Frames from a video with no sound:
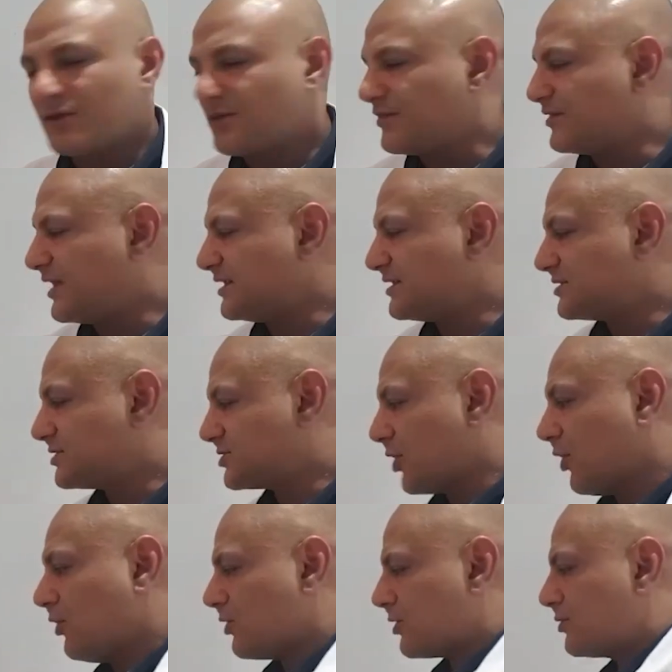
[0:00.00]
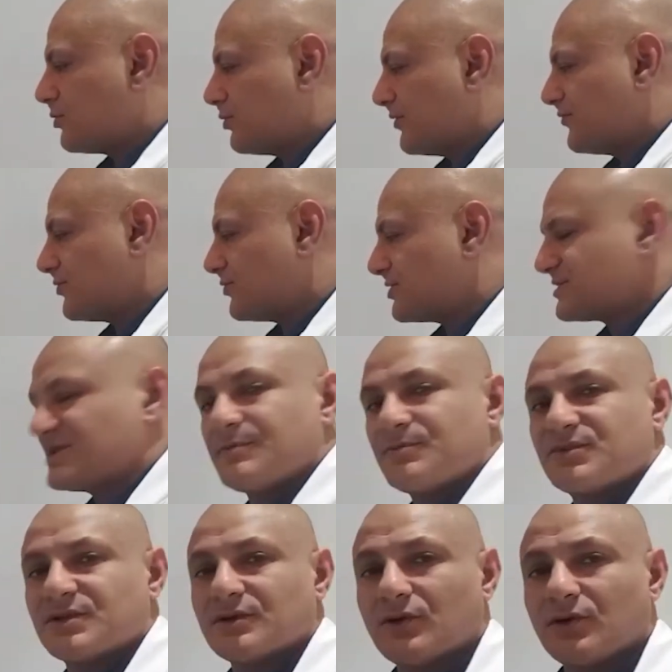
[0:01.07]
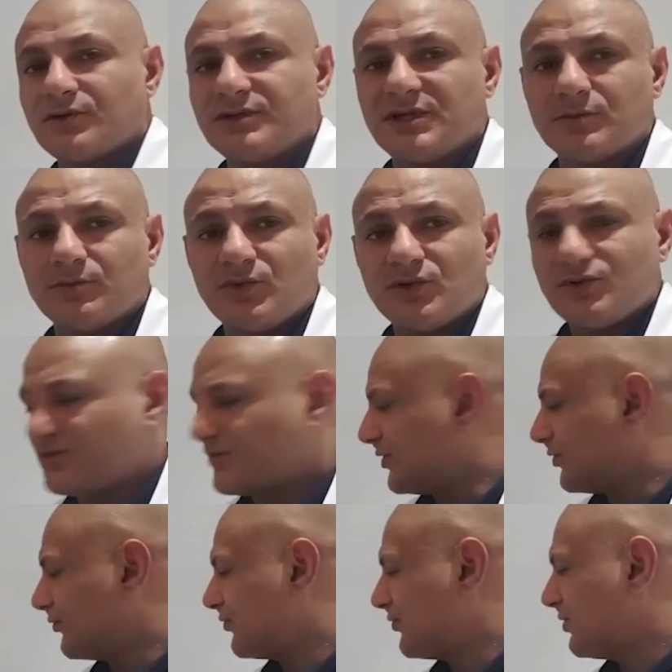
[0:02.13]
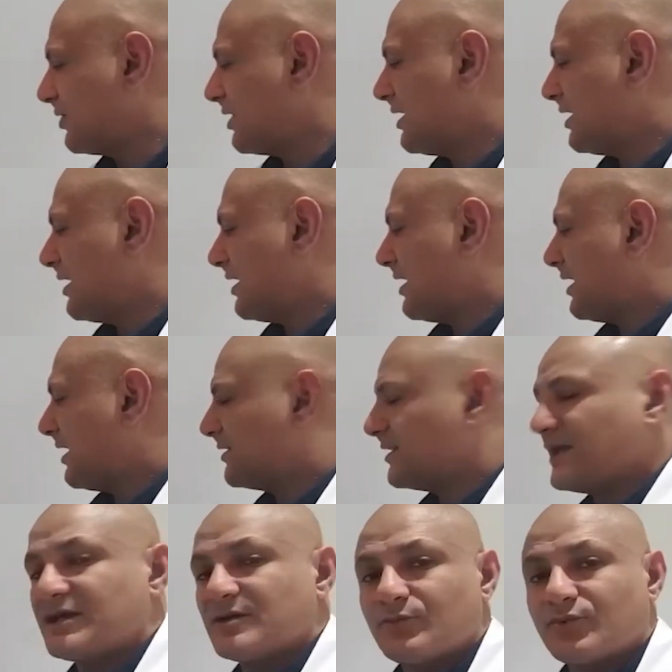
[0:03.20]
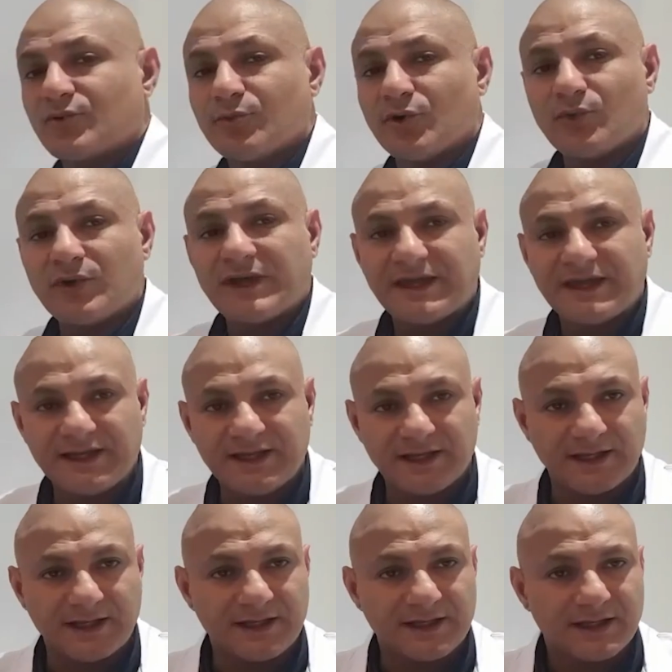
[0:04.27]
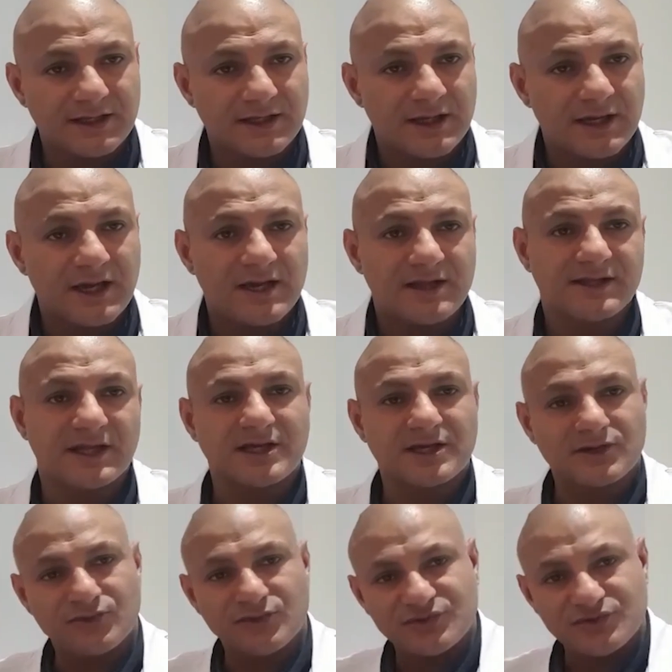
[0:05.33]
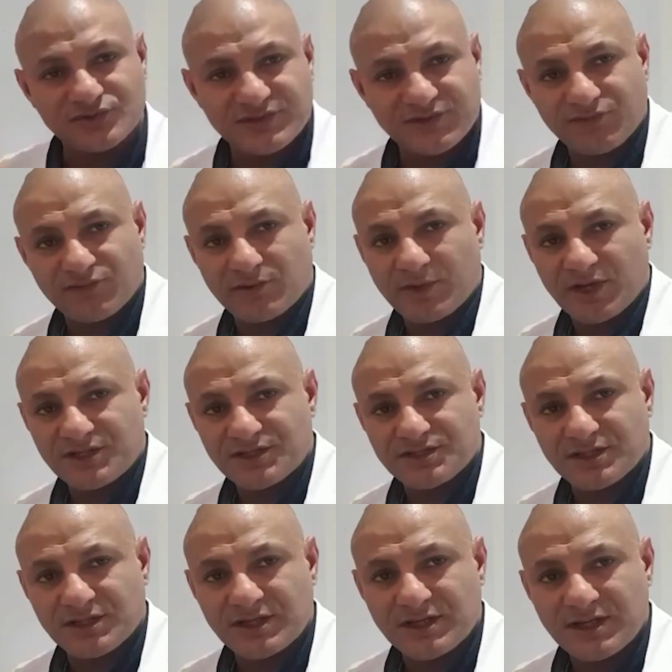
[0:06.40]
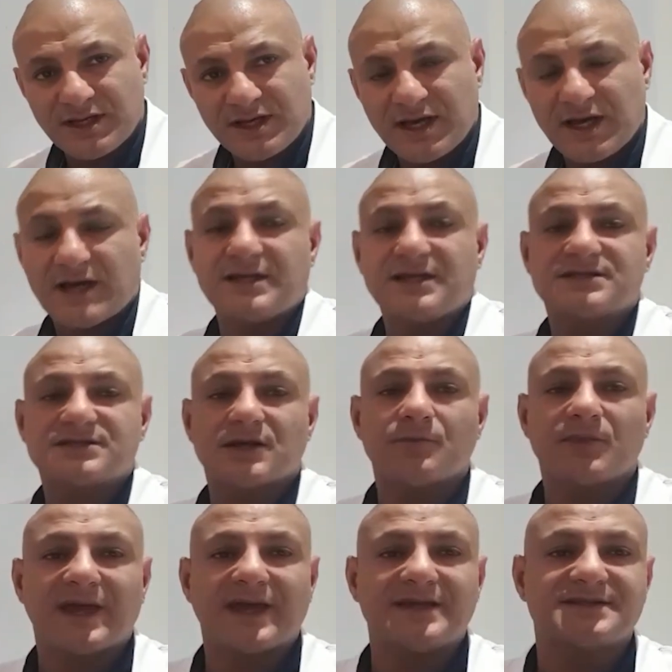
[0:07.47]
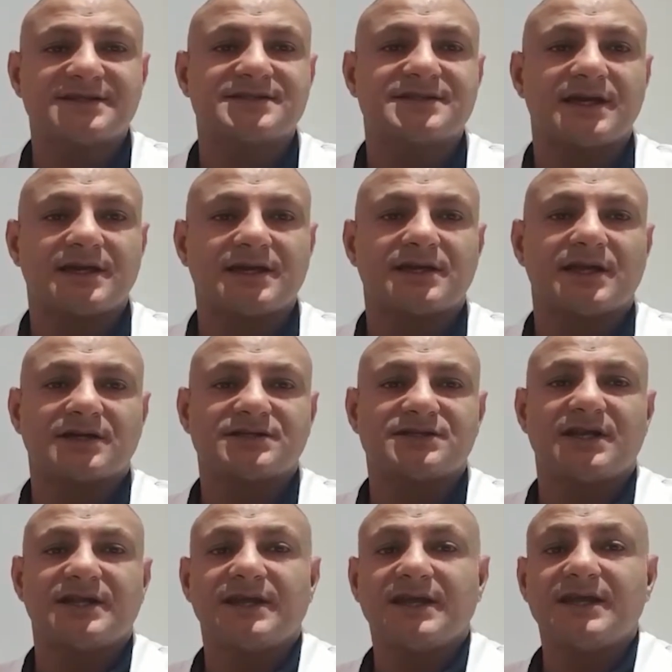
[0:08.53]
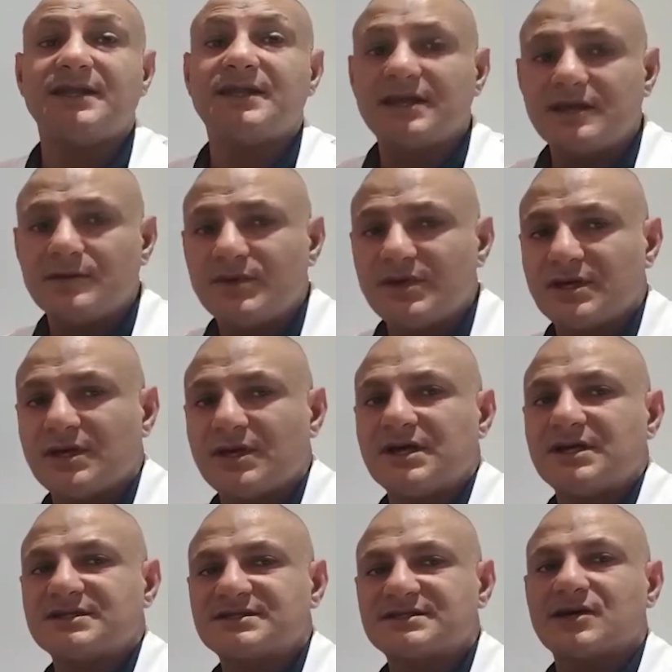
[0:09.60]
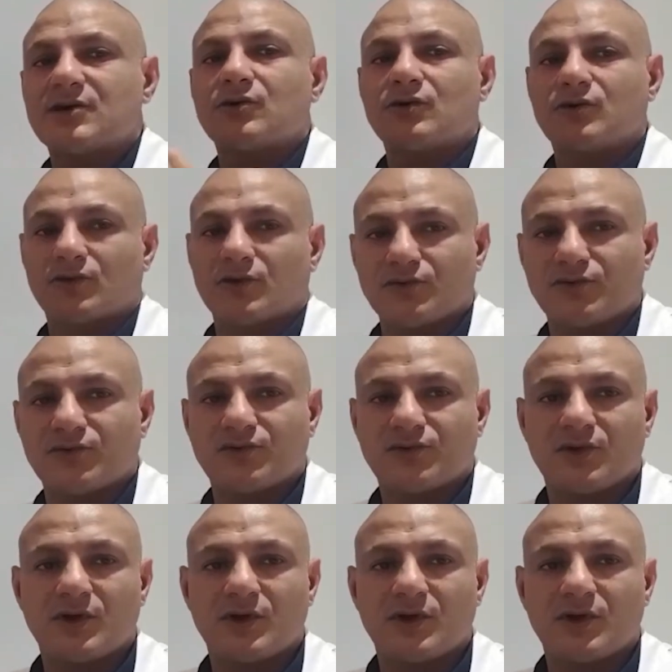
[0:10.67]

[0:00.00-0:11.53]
they dock with the receptor on the immune cells, and they can promote healing. They can reduce inflammation. And in some cases, they can actually inhibit cell growth,